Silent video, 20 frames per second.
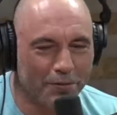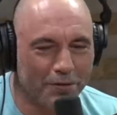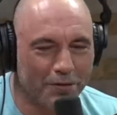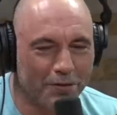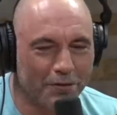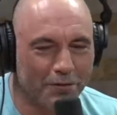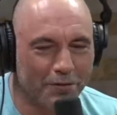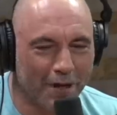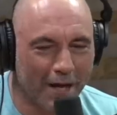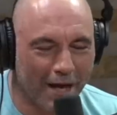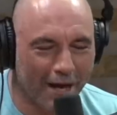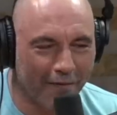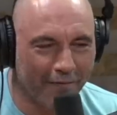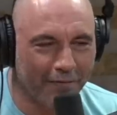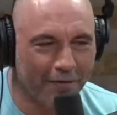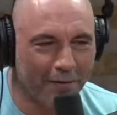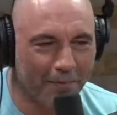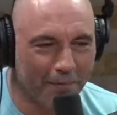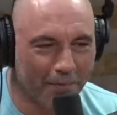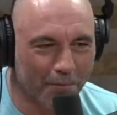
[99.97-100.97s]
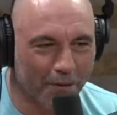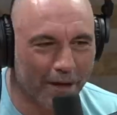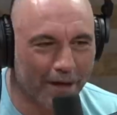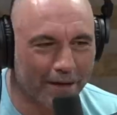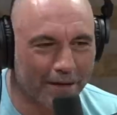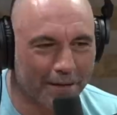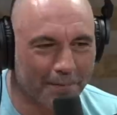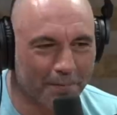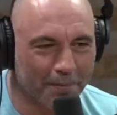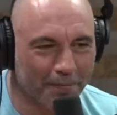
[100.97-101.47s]
do you have to
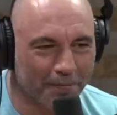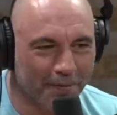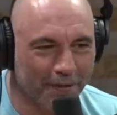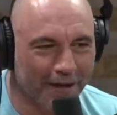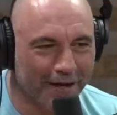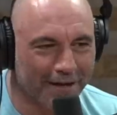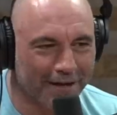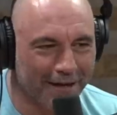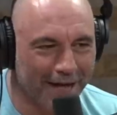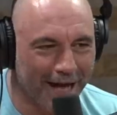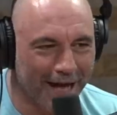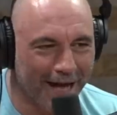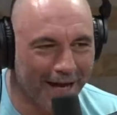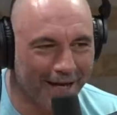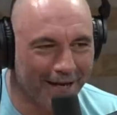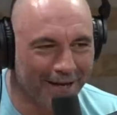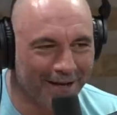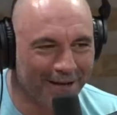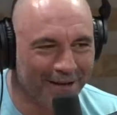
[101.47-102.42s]
break to perfect that?